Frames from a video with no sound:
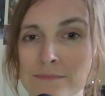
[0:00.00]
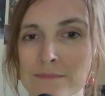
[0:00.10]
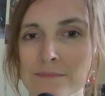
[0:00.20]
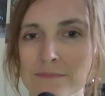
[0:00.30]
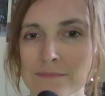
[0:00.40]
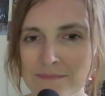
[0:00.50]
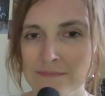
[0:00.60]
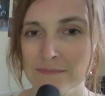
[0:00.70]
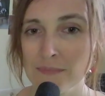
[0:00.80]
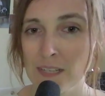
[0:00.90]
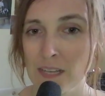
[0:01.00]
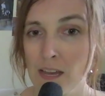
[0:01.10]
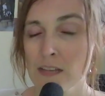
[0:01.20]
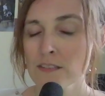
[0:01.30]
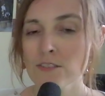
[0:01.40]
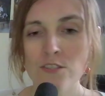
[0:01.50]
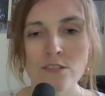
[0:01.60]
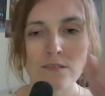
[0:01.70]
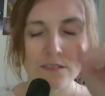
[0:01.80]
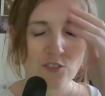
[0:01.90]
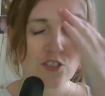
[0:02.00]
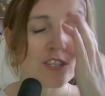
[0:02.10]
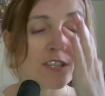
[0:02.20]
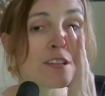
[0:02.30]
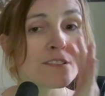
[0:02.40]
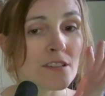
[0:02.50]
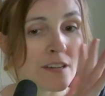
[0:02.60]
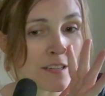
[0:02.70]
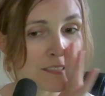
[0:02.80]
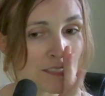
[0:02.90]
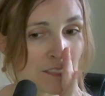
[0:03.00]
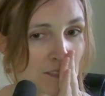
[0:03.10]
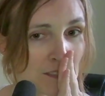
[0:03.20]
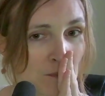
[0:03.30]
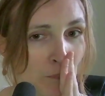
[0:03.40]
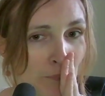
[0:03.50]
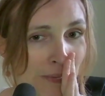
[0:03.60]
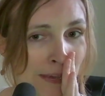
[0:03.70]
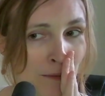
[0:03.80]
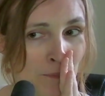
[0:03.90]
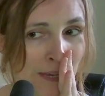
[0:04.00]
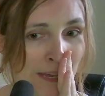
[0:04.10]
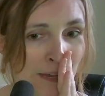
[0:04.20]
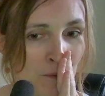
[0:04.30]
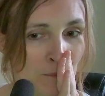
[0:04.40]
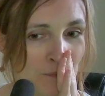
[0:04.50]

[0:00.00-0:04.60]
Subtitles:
I love you, keep it going. Jesus. Bam Bam.